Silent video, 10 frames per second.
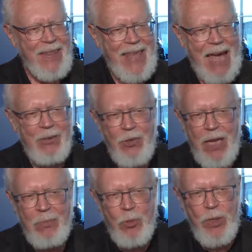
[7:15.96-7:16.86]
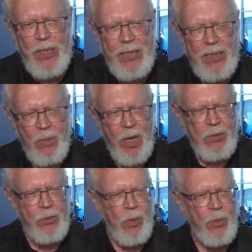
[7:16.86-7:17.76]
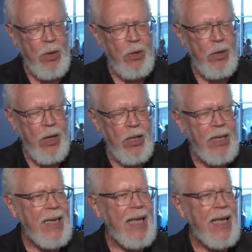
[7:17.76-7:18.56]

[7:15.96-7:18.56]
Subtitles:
That same treaty, the Montreal Protocol,